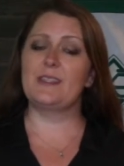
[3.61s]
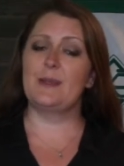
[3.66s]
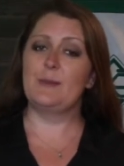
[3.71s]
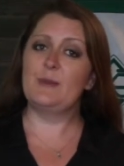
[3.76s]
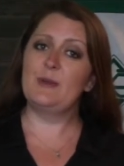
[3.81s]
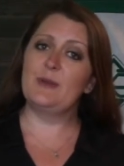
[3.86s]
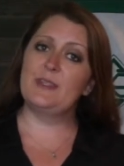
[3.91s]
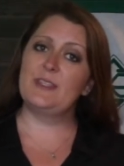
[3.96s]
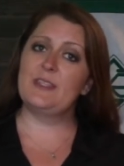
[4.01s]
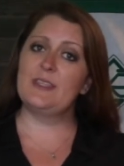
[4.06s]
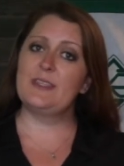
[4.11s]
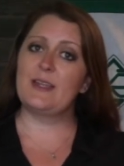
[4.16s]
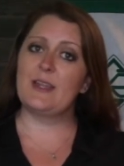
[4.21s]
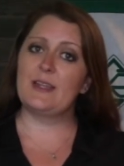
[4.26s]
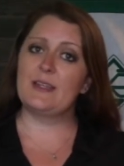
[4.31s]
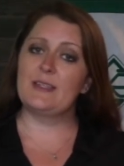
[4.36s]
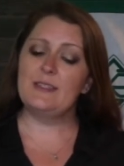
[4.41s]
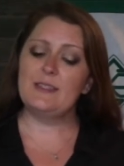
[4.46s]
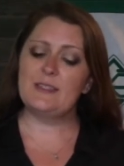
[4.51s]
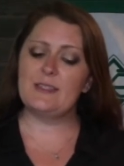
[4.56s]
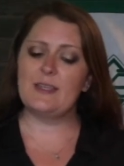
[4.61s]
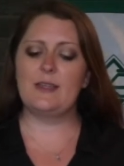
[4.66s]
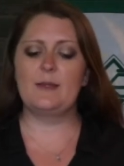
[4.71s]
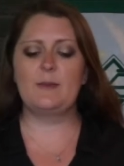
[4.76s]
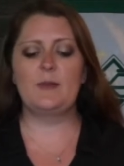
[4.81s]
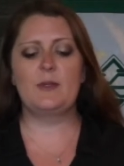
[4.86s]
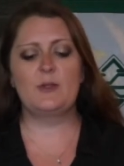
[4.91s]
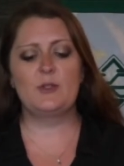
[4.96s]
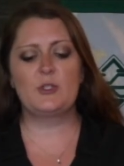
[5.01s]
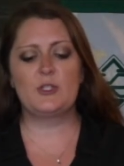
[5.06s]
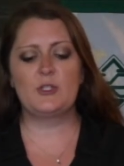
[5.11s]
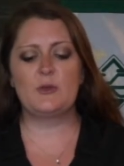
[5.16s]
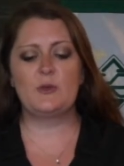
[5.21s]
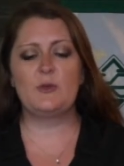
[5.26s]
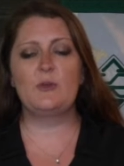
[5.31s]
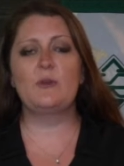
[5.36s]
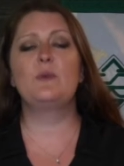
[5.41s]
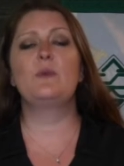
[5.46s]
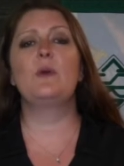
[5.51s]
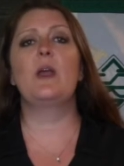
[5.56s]
I'm Krysta Dennis and I'm going to show
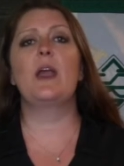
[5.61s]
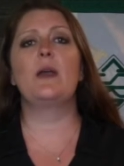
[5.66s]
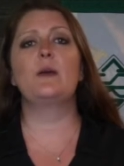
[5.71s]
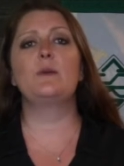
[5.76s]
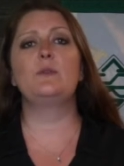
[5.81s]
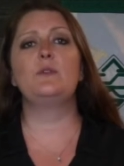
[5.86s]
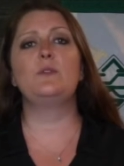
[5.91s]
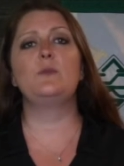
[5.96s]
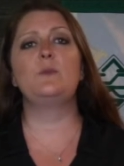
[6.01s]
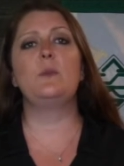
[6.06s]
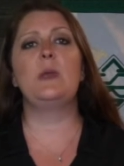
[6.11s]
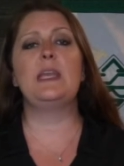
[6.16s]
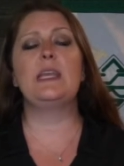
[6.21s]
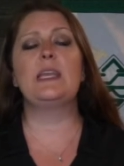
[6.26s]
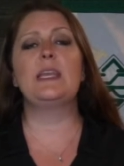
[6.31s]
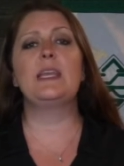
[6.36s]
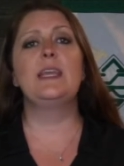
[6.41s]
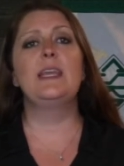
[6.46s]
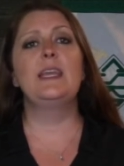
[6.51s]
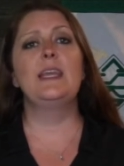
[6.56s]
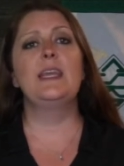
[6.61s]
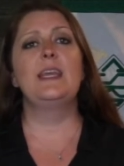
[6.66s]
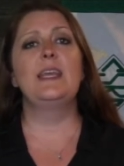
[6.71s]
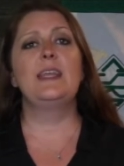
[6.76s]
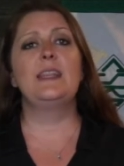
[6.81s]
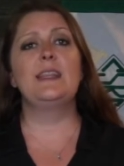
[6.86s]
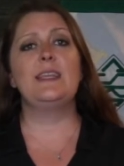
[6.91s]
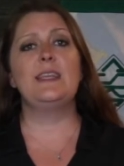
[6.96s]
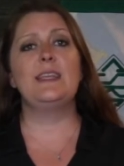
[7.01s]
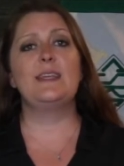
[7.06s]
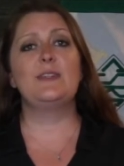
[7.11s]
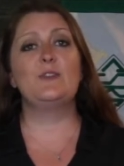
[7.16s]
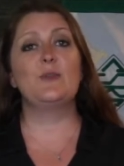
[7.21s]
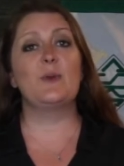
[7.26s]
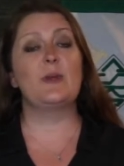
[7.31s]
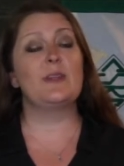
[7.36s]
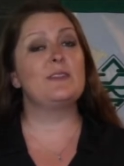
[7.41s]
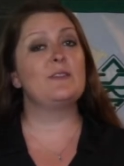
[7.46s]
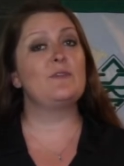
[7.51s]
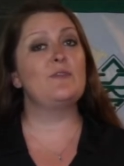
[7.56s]
you how to make the
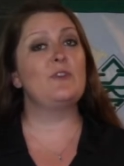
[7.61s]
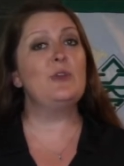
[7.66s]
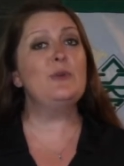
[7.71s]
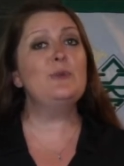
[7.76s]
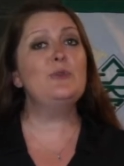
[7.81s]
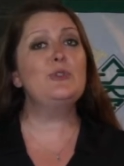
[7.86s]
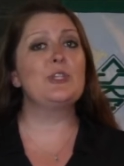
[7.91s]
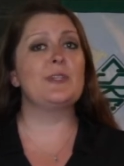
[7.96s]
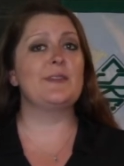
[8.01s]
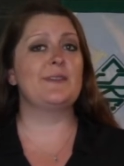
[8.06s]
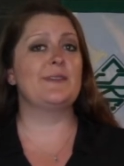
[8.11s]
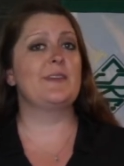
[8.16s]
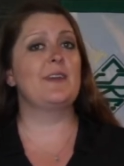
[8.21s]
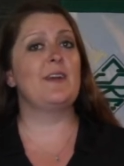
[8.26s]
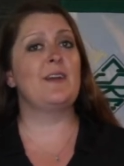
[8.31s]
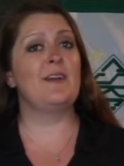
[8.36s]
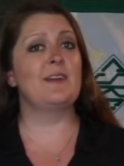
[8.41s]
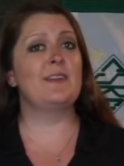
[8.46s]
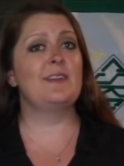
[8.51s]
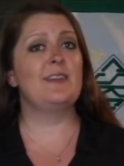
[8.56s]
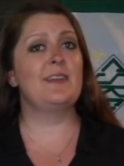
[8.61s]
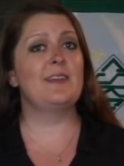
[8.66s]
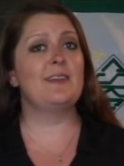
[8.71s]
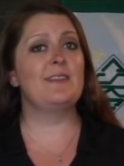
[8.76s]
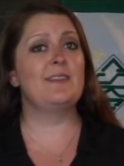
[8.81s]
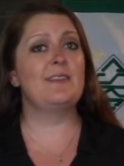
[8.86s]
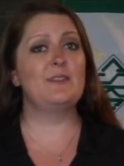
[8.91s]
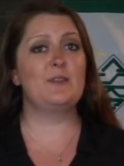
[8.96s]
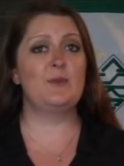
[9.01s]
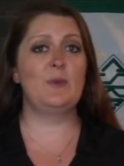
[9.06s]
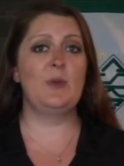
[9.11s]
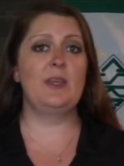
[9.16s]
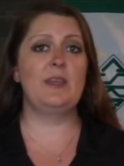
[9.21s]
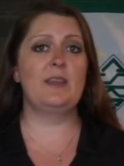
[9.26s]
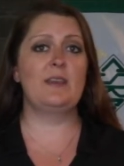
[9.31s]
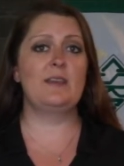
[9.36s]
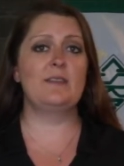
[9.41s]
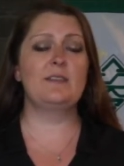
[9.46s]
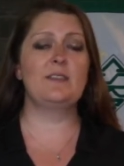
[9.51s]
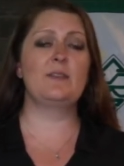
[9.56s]
Transfusion cocktail this
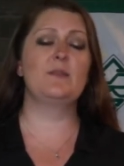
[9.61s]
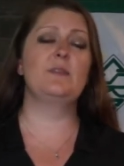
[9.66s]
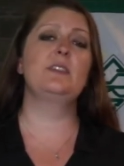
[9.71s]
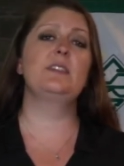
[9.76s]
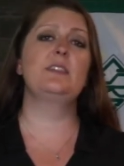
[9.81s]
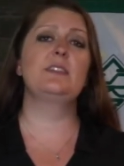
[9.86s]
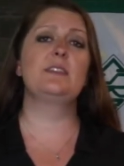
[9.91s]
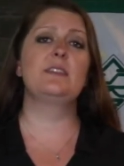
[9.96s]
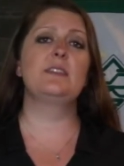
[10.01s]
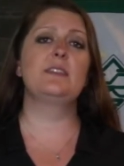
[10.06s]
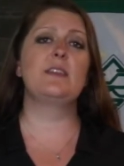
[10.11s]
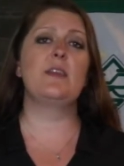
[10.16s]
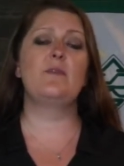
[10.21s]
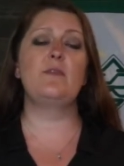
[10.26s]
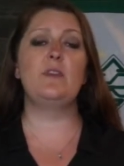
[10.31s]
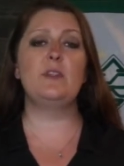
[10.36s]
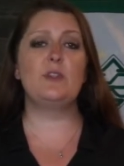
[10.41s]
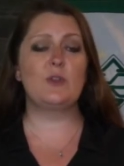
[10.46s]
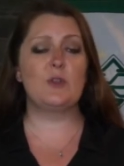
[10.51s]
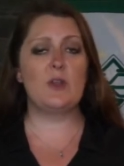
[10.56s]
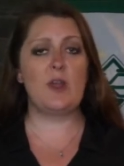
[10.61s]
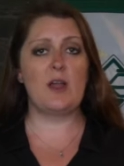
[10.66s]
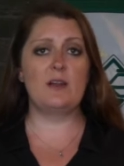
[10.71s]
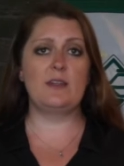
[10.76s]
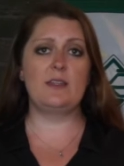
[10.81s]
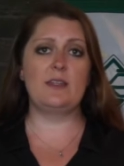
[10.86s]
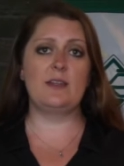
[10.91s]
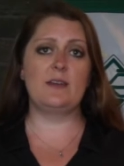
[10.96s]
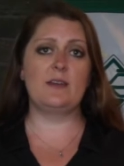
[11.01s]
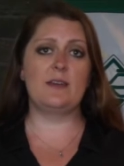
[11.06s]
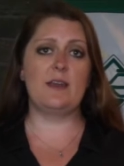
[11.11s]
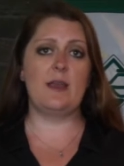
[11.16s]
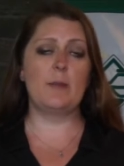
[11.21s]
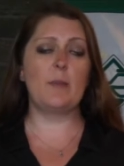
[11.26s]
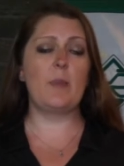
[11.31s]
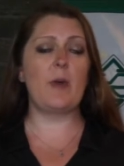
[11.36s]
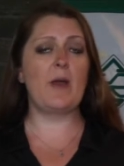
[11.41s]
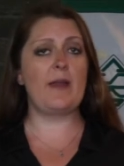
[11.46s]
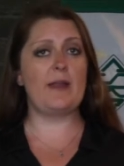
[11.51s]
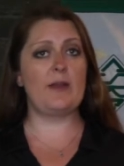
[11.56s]
week. So this is a featured cocktail at
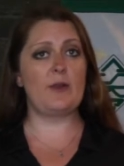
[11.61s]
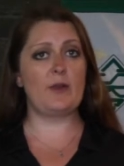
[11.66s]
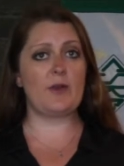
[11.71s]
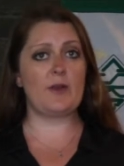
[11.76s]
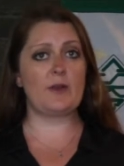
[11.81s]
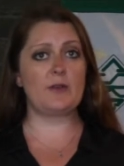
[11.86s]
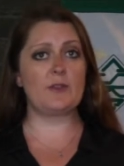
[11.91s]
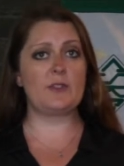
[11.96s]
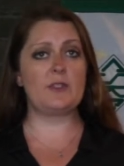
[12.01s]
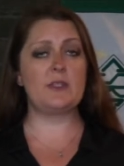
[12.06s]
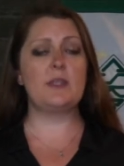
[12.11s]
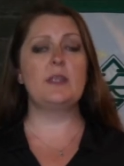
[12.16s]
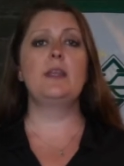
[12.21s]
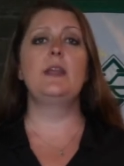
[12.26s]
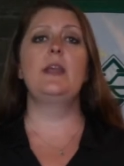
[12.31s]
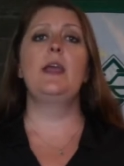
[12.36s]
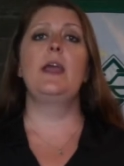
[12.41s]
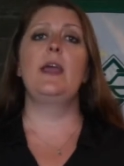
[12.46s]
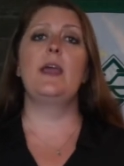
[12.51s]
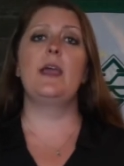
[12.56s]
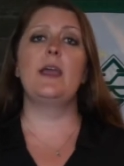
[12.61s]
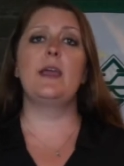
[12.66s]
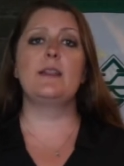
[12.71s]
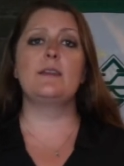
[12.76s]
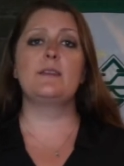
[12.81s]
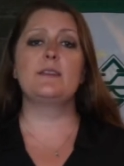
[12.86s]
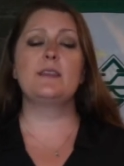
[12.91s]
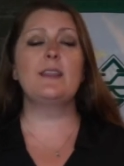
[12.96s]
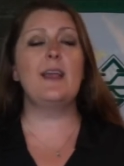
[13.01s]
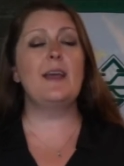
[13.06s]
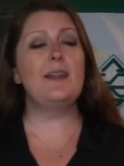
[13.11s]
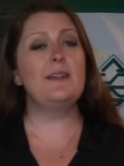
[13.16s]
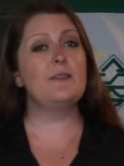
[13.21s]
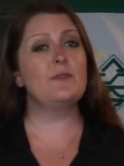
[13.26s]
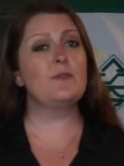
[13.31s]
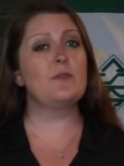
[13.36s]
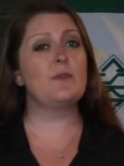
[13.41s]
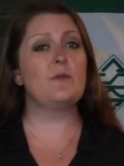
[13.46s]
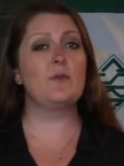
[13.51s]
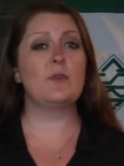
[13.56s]
Pinehurst and there's a lot of
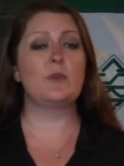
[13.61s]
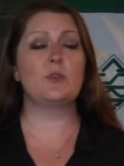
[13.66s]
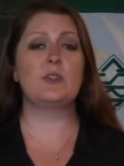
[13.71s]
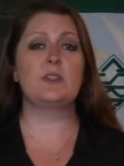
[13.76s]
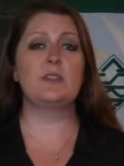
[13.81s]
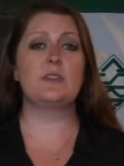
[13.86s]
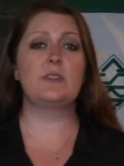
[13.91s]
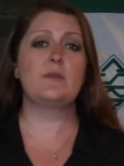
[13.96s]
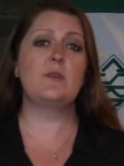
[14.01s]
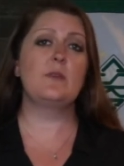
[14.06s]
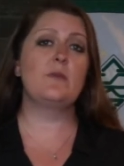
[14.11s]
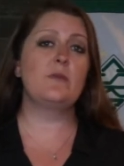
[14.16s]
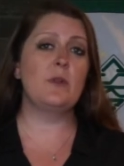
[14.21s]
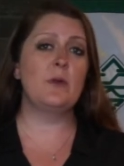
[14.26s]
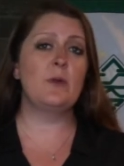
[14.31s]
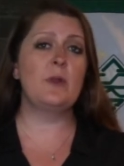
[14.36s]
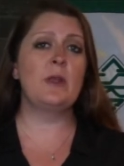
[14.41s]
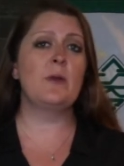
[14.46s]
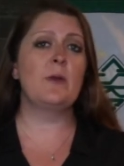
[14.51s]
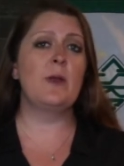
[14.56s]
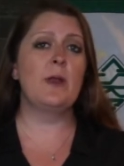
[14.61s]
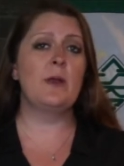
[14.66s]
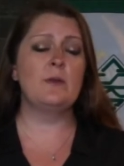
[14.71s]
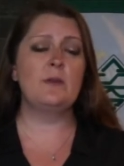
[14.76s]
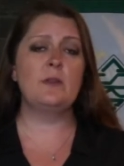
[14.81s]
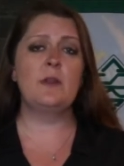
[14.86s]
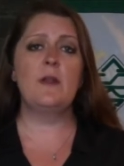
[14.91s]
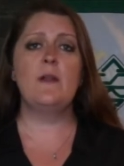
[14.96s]
different versions of it floating around.